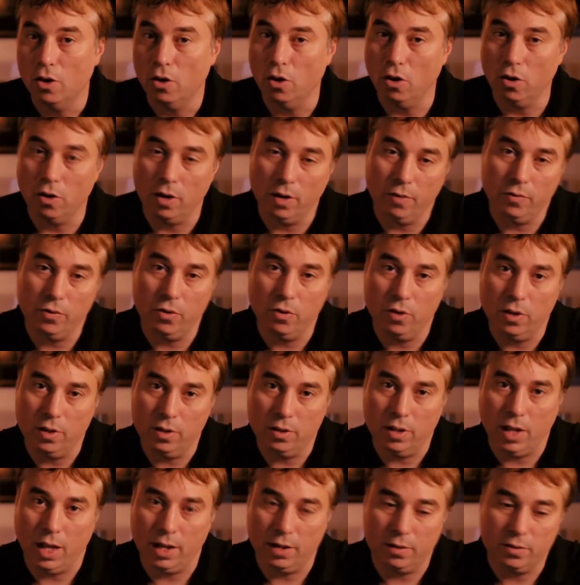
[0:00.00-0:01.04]
or if you're
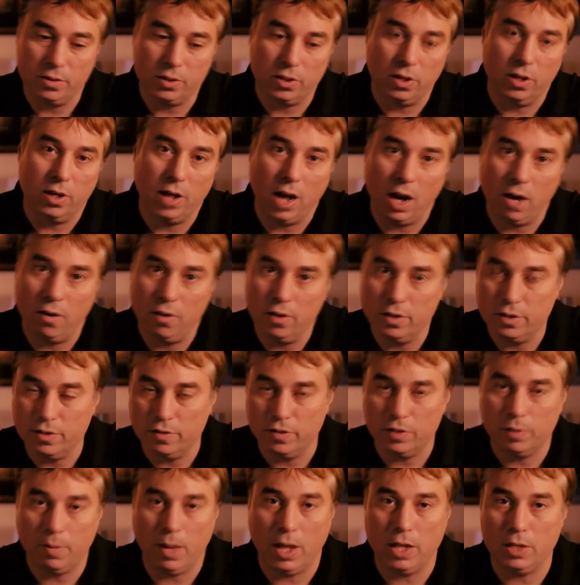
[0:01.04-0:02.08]
in like certain areas
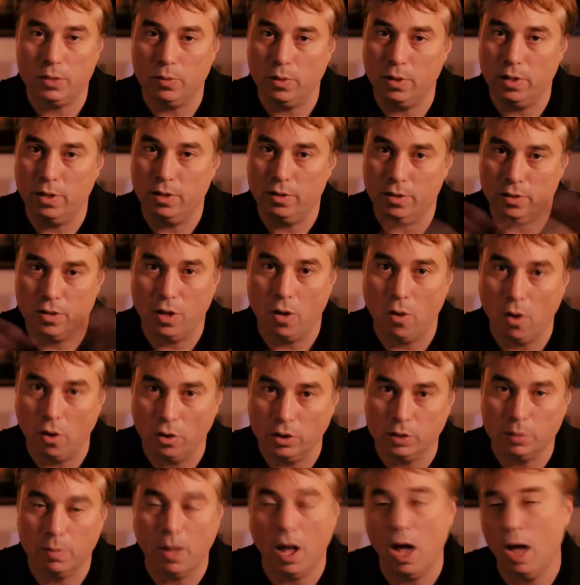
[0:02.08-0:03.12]
of space where there's no
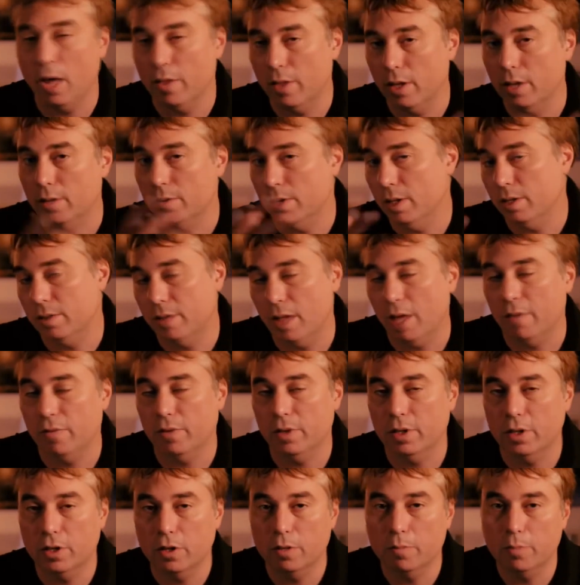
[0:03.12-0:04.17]
holds barred, then it
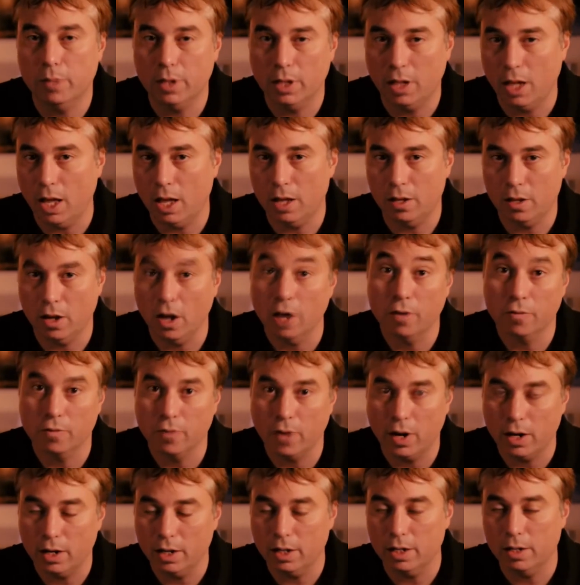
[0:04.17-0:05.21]
definitely could be a
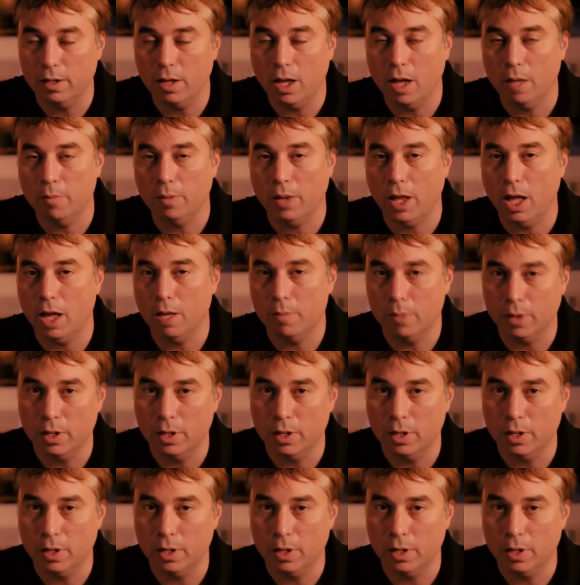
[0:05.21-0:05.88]
unfriendly player,